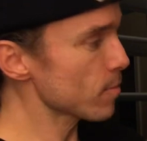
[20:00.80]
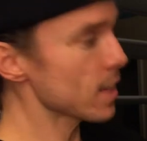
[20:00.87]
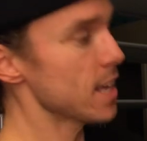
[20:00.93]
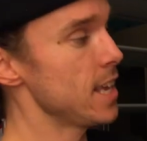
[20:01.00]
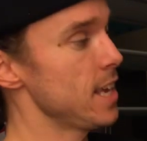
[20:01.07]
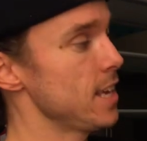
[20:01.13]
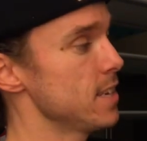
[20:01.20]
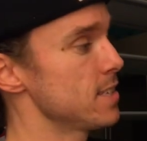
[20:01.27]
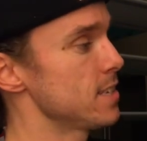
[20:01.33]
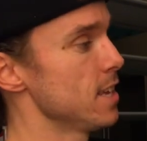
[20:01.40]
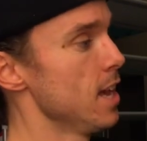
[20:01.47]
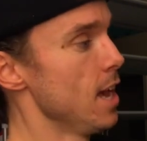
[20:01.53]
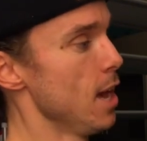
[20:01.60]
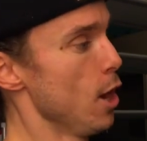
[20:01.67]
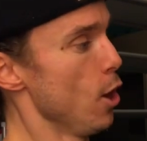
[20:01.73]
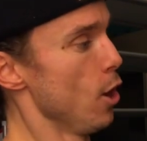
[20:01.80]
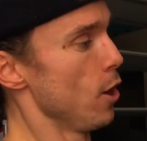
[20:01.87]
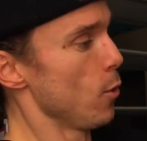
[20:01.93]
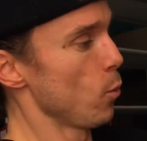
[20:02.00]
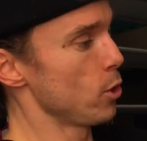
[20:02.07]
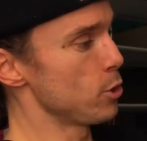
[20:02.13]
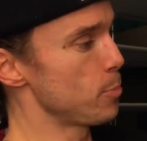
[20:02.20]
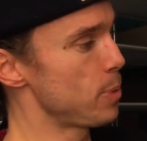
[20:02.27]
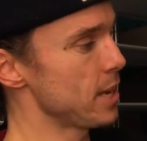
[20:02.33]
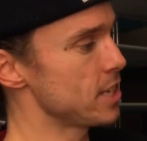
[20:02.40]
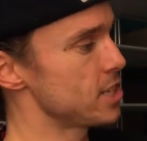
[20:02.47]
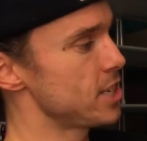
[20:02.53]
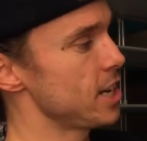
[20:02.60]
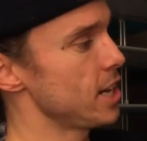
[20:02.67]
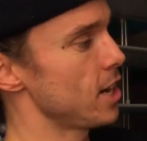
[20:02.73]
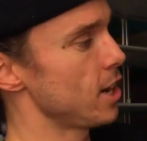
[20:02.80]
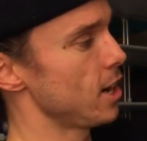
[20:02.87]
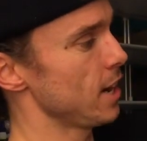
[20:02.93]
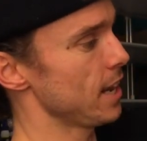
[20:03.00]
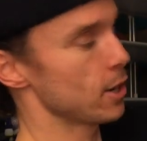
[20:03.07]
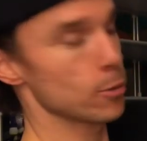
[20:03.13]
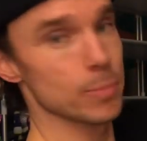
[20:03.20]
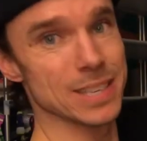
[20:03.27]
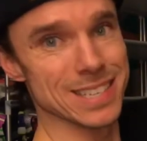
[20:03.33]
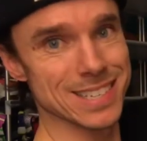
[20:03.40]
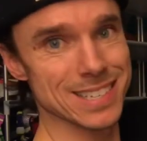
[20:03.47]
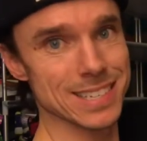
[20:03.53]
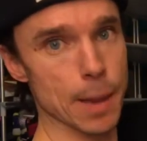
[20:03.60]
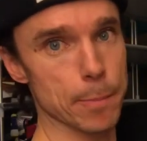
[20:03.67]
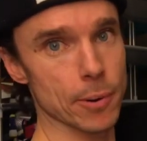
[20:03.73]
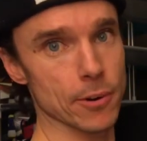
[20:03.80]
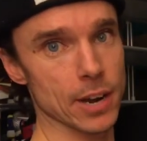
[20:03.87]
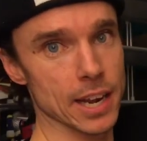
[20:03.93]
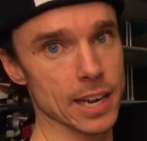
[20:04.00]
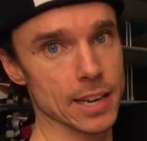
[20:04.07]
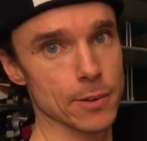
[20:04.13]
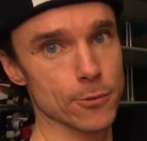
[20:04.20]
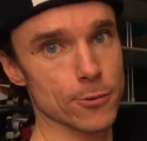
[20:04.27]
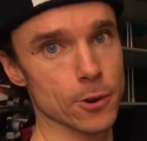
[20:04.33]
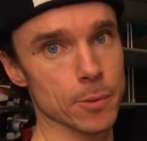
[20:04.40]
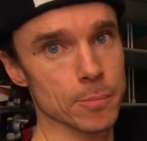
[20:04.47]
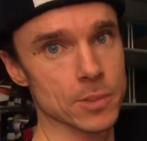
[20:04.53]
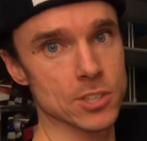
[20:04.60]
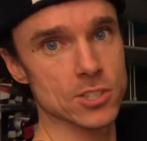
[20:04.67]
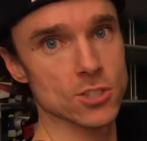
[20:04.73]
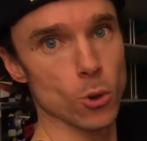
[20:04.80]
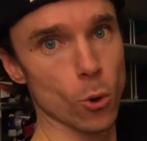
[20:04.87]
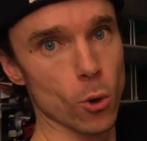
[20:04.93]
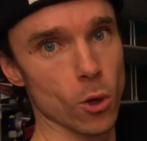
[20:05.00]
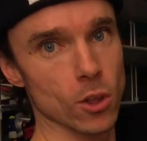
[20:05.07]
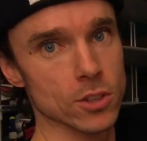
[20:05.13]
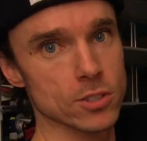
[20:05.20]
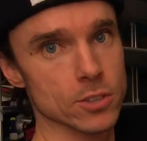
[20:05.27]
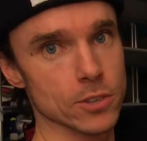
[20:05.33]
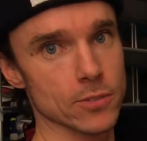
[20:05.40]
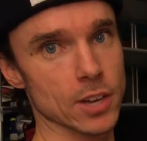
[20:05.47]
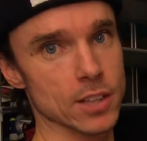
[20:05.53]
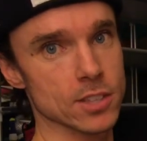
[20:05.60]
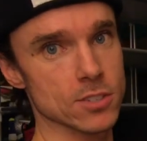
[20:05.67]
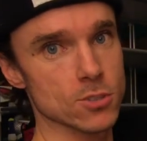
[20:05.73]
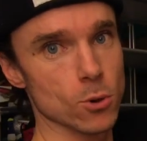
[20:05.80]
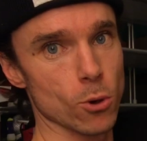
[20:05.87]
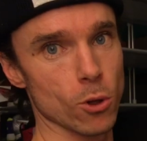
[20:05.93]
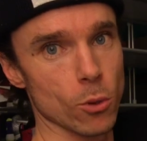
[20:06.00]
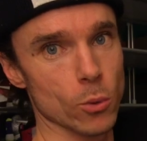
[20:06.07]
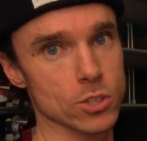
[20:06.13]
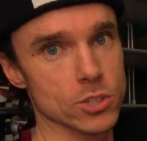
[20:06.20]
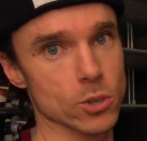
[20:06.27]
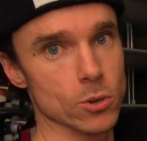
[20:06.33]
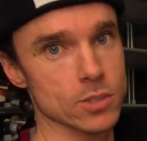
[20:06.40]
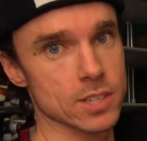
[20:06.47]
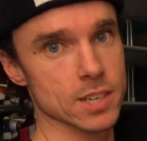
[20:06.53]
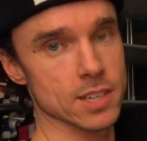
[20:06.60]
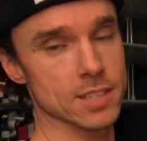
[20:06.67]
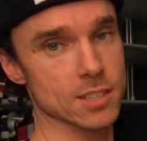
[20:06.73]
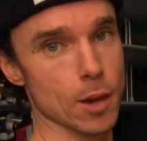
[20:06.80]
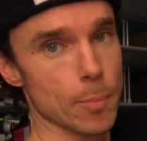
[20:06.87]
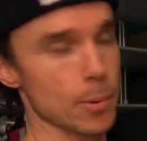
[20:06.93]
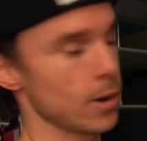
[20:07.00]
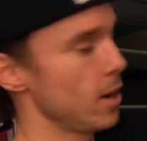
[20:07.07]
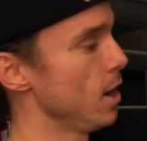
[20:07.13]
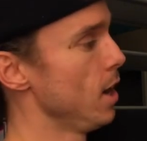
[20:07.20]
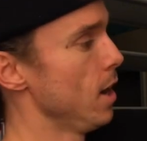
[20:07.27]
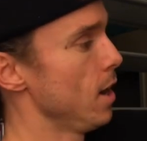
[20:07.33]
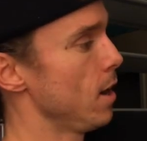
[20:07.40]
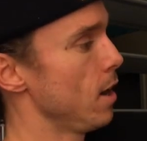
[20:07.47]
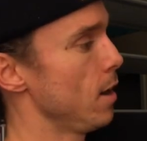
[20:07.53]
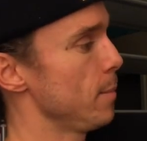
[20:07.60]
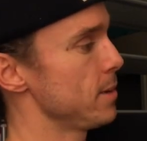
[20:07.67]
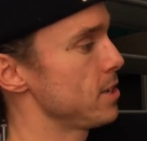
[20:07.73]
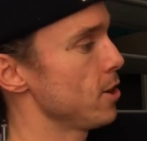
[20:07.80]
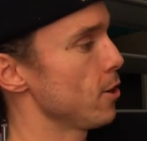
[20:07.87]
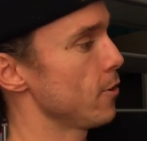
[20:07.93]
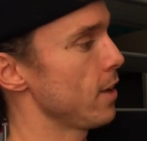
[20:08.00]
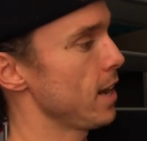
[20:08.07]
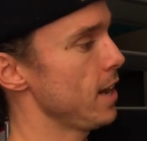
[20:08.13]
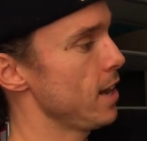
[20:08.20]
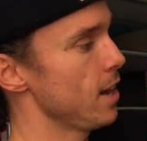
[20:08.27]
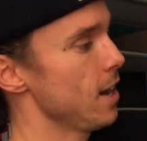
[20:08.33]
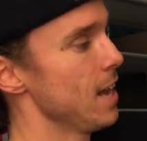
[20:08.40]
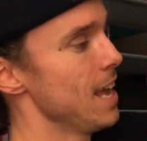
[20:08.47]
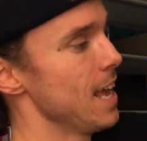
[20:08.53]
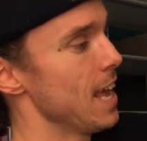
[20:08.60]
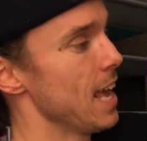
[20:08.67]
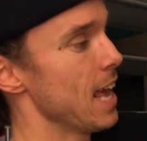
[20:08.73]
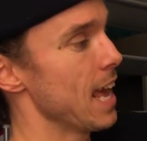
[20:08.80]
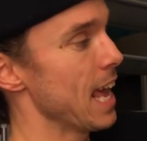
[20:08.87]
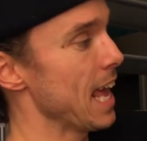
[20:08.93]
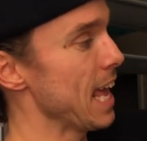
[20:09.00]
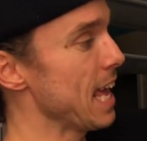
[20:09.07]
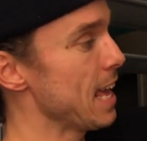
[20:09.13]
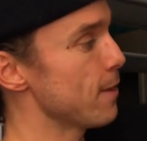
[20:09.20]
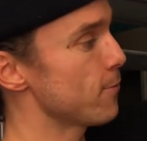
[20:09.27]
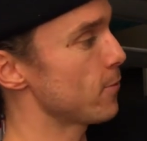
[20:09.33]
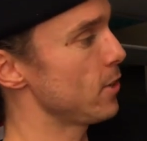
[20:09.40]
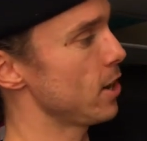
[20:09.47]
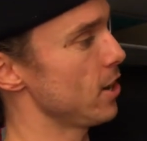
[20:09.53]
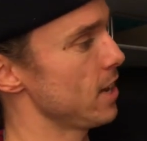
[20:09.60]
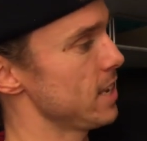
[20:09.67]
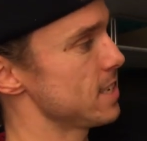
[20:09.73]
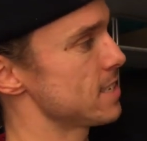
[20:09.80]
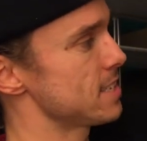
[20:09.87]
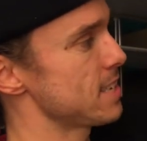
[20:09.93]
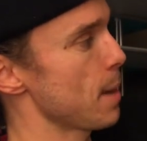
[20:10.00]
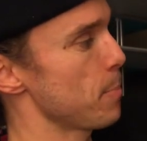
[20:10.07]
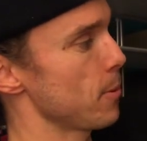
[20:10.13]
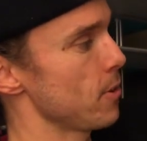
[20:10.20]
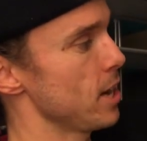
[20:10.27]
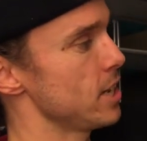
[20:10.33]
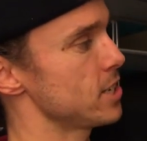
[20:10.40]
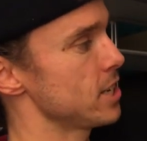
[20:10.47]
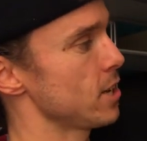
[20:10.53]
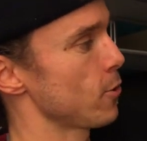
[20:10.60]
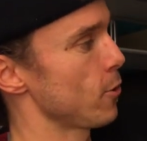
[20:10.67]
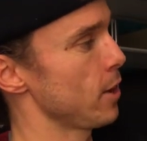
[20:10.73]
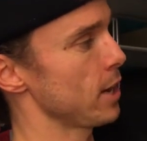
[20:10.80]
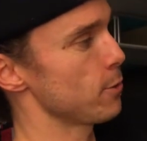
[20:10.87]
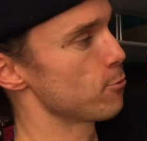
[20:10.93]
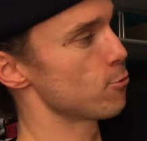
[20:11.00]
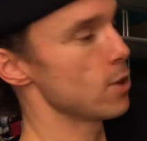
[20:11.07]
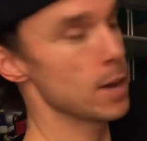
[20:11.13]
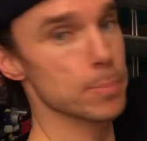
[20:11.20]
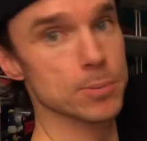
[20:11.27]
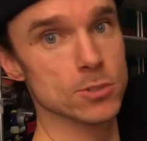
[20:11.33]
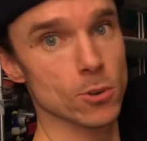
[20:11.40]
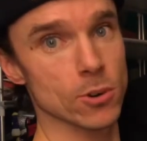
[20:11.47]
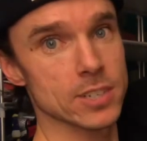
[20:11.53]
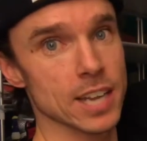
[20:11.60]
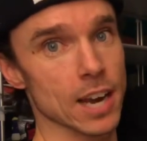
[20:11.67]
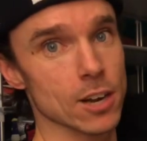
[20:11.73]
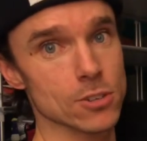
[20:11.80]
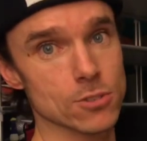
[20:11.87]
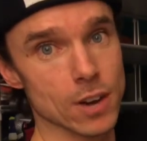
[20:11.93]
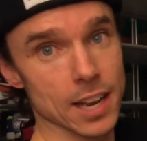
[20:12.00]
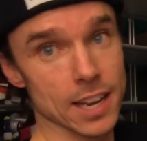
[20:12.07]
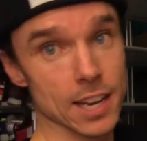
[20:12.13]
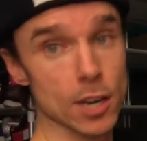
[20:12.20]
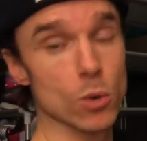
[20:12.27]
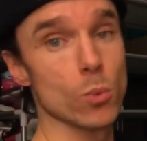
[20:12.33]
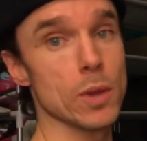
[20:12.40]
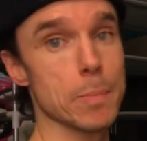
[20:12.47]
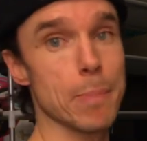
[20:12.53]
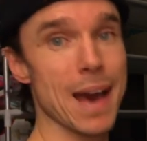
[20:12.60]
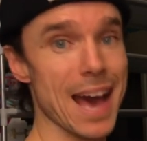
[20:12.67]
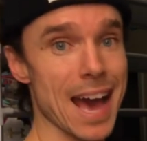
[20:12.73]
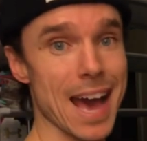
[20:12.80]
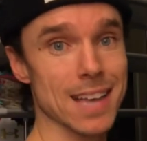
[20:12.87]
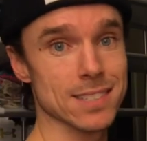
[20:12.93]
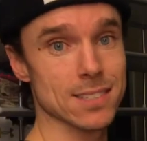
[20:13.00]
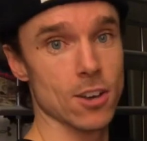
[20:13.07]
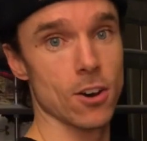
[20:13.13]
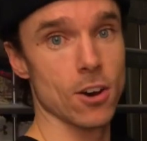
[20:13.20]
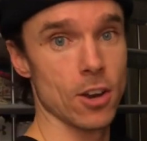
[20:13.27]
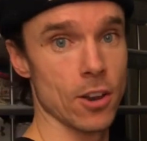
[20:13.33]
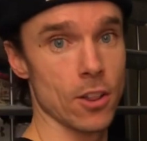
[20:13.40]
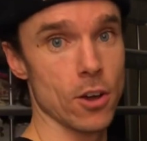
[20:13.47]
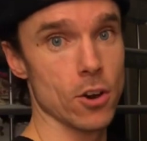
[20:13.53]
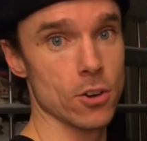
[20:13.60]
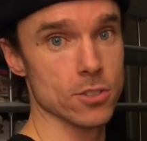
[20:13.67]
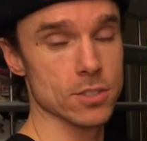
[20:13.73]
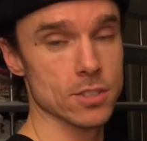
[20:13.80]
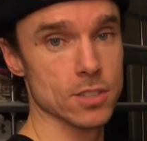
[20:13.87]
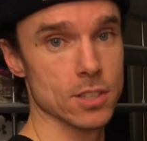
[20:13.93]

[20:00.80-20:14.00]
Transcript: is when you pinch here, it'll be separated from the sole. So you've got the sole, which goes into this upper material right here. If there is separation or any rips or tears right here, we pass on those.